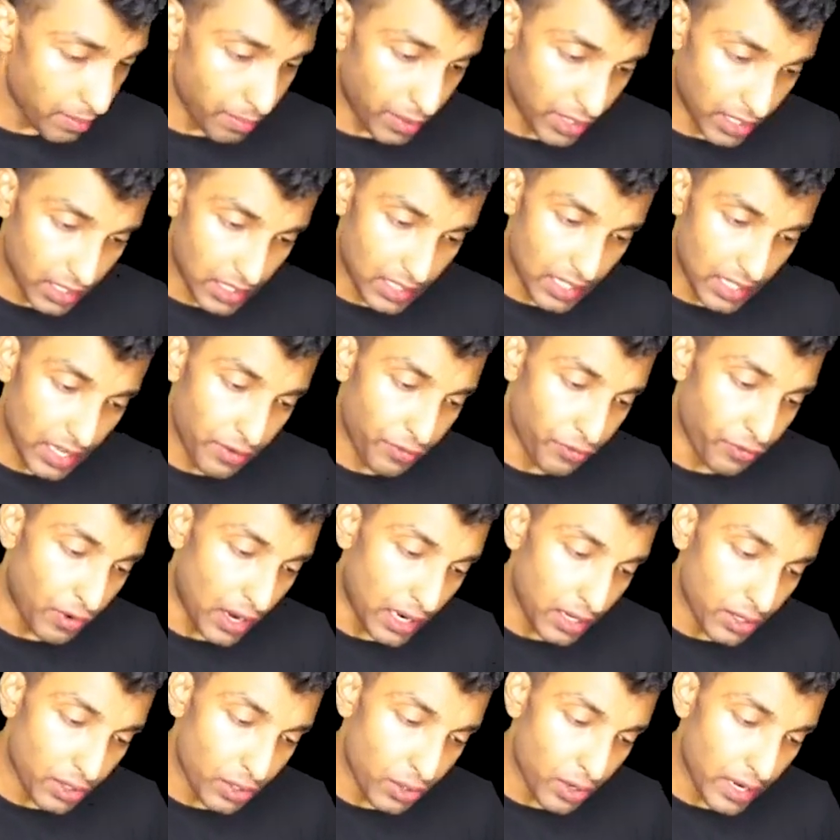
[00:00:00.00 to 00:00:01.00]
Because if
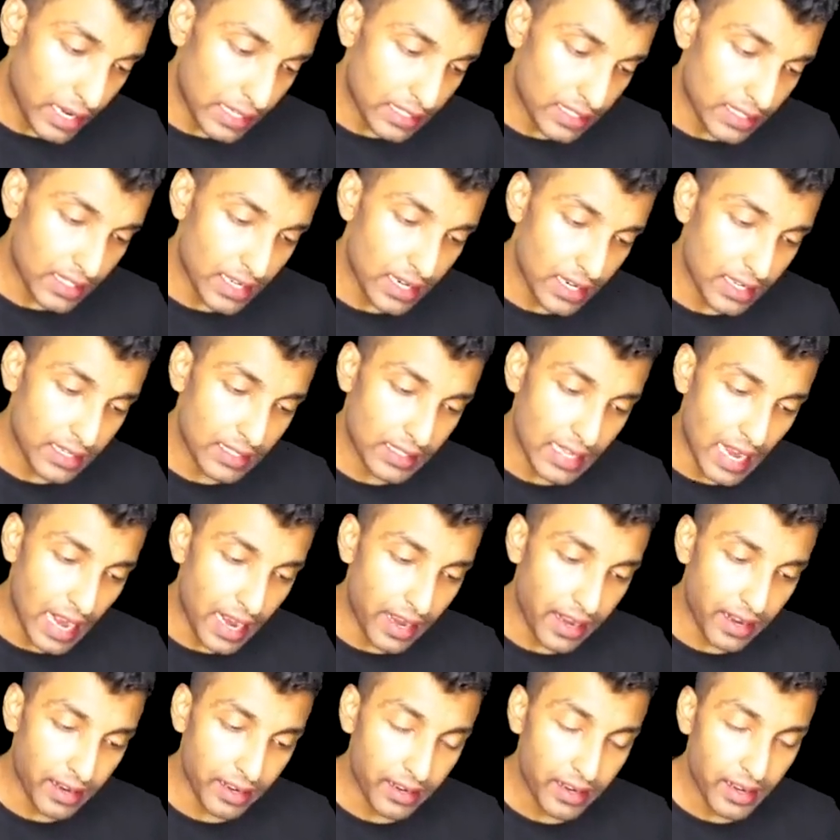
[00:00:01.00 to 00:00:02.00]
1 crore extra is
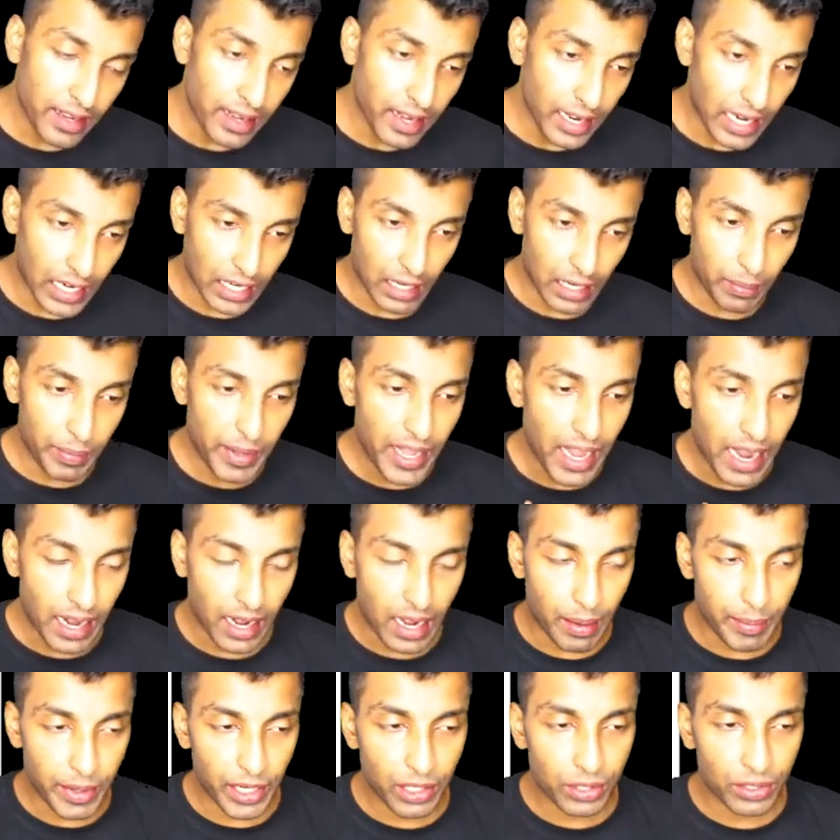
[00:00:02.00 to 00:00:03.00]
added, it will be
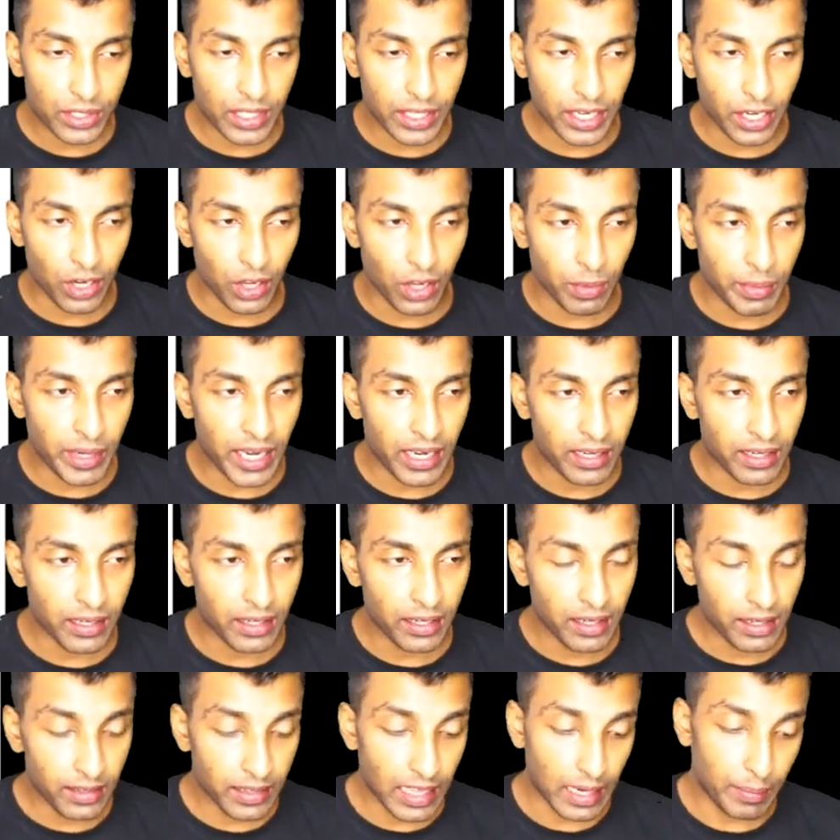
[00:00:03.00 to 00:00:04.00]
coming to the
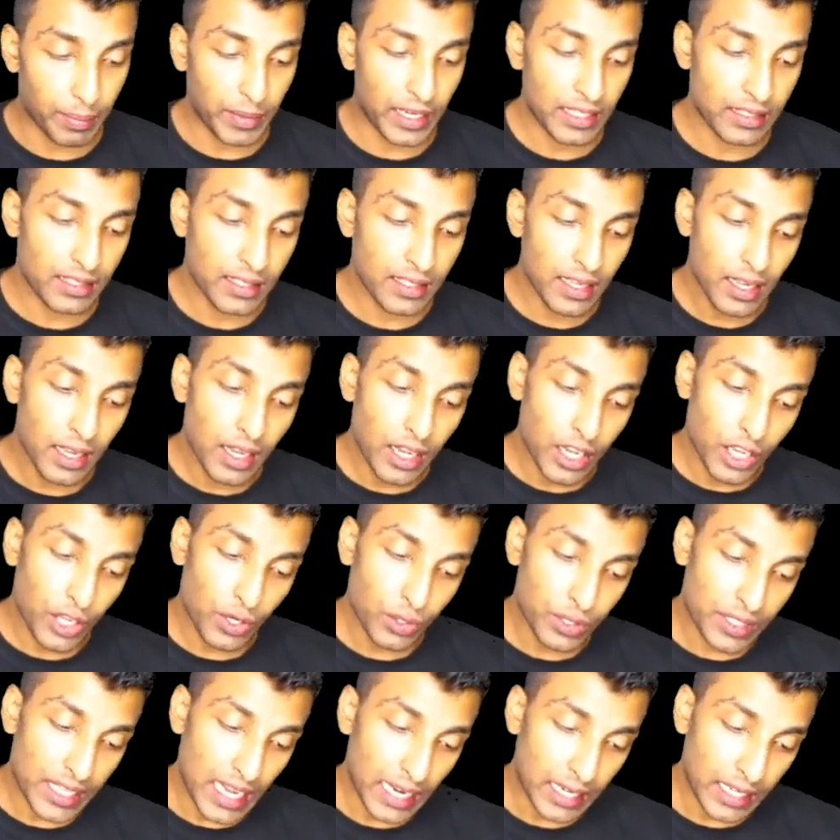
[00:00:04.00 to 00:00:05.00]
denominator. That means
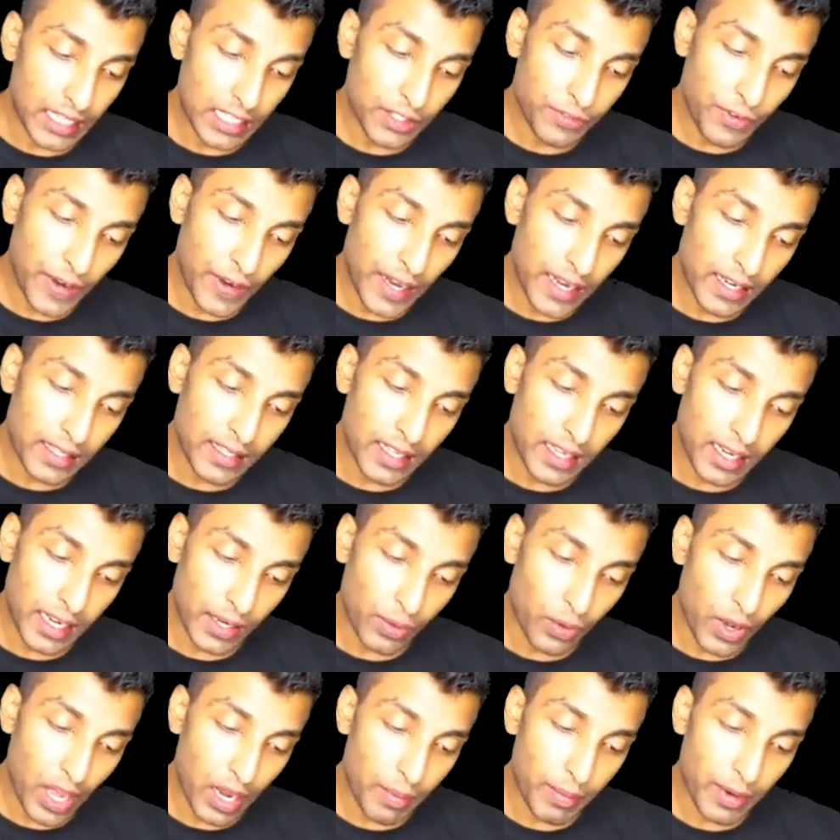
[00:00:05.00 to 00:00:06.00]
you satisfied the
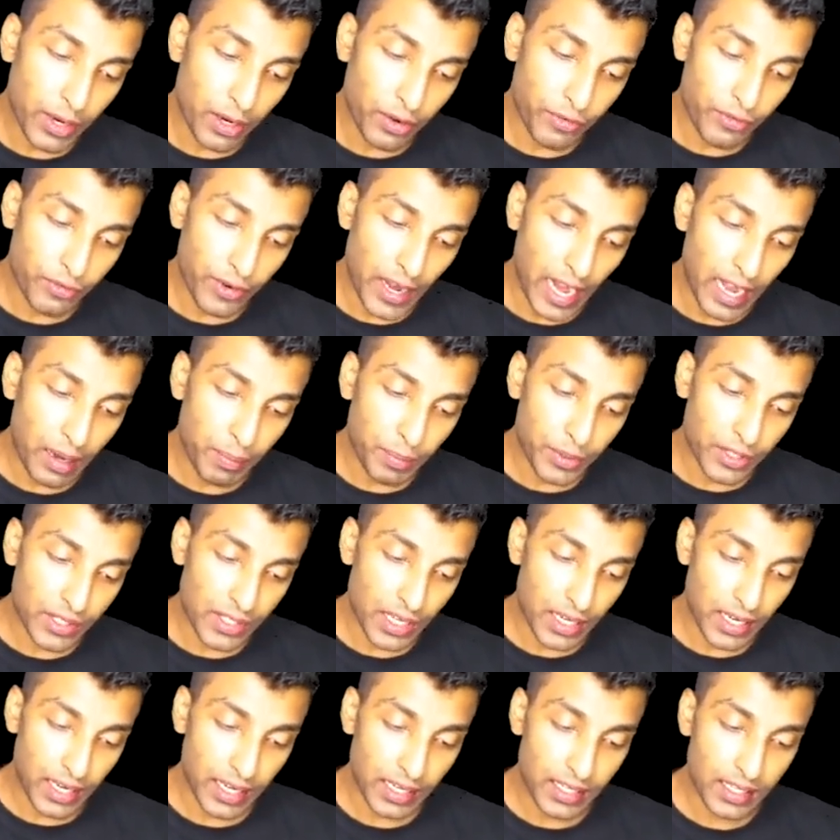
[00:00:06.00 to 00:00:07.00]
requirement of
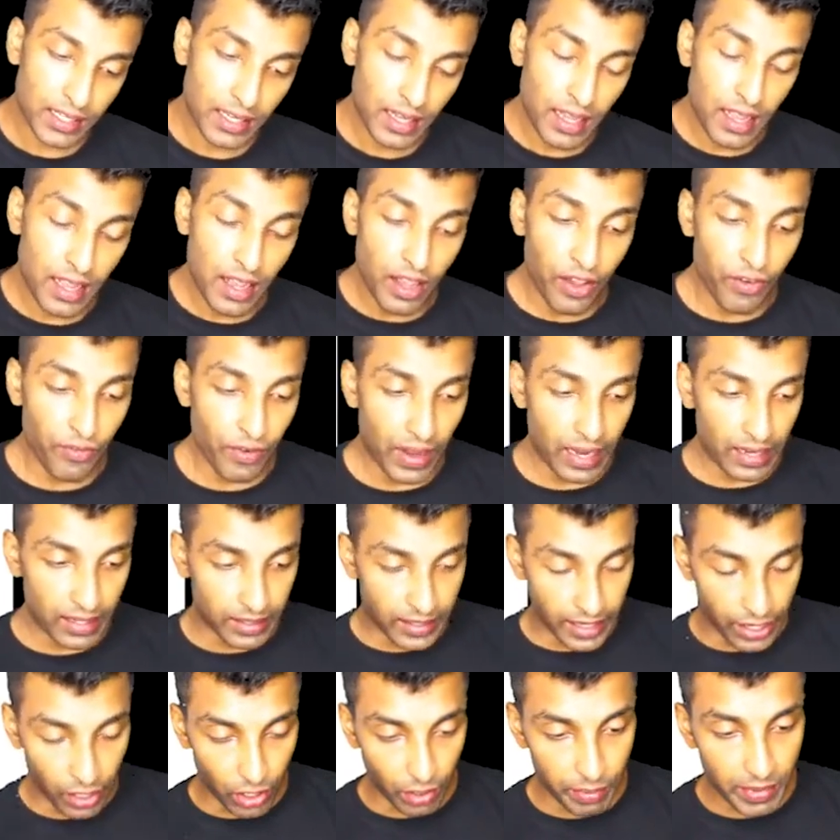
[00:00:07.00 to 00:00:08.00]
9%.
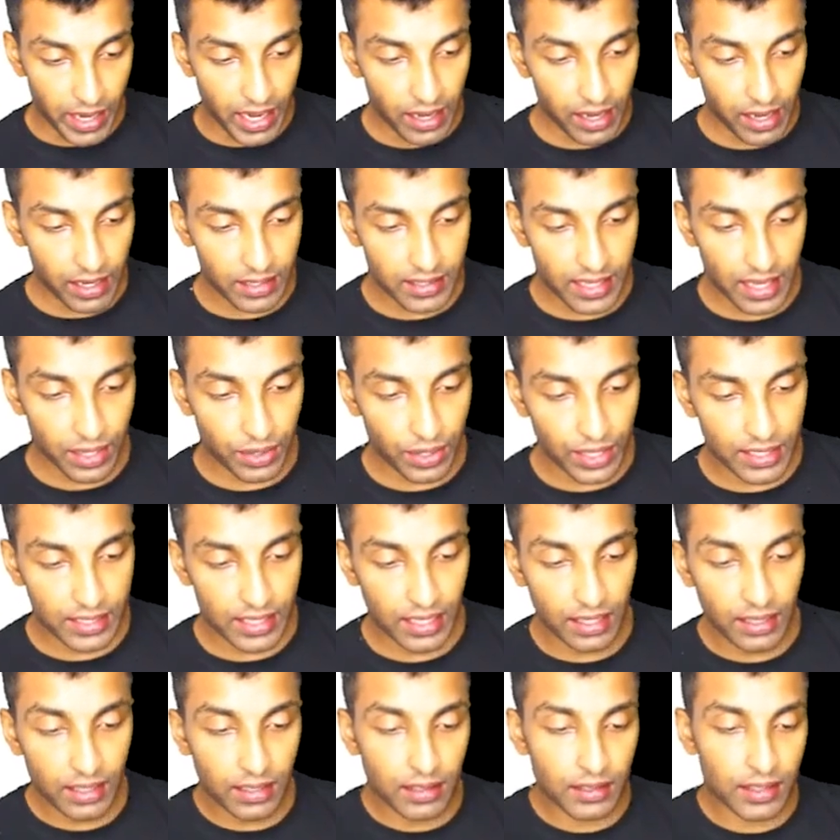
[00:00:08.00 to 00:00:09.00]
When denominator is
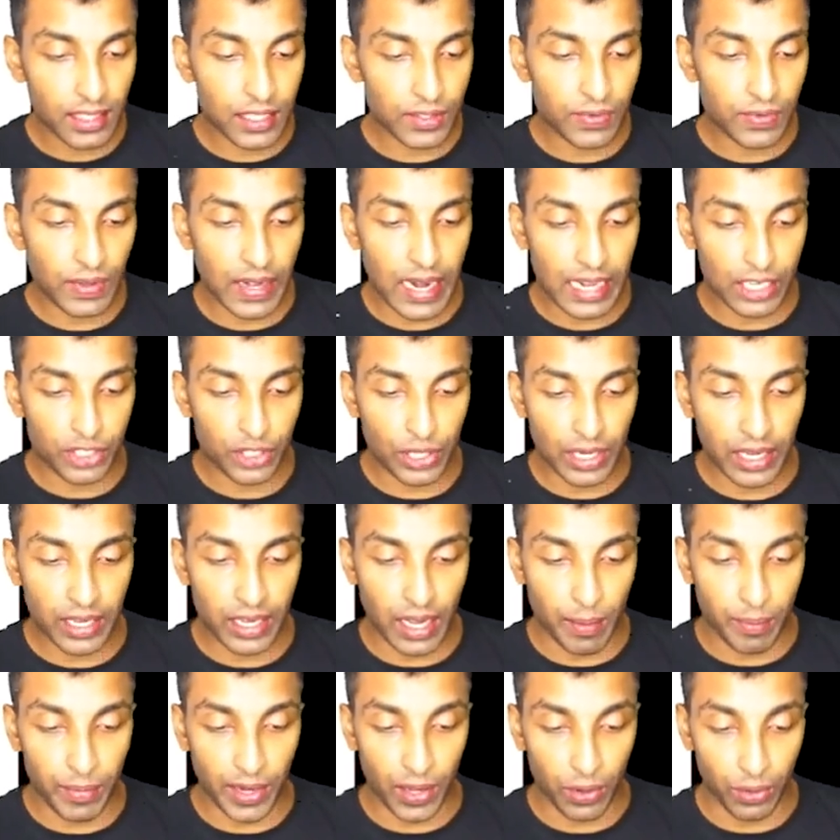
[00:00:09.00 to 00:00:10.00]
increasing, this will actually
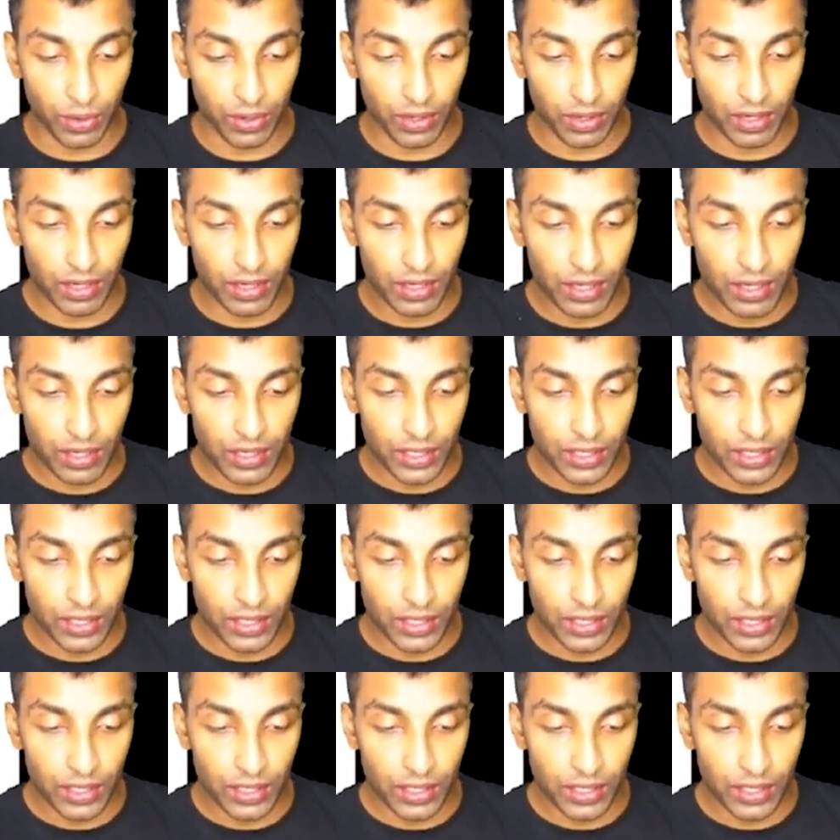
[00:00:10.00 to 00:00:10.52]
come down.